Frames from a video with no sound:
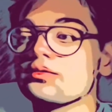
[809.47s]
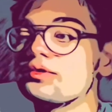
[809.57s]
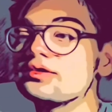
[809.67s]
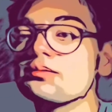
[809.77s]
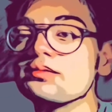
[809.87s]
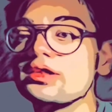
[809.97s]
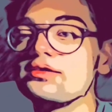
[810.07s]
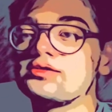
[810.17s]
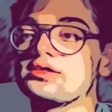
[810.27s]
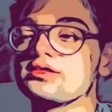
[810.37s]
Witten
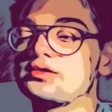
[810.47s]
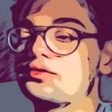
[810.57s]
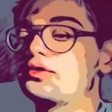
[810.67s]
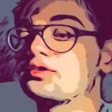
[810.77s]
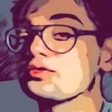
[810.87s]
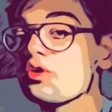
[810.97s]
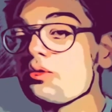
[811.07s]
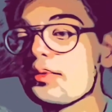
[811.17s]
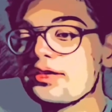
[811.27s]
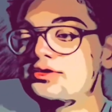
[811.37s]
believes in this theory so
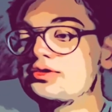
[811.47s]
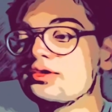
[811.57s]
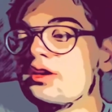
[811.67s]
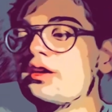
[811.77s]
much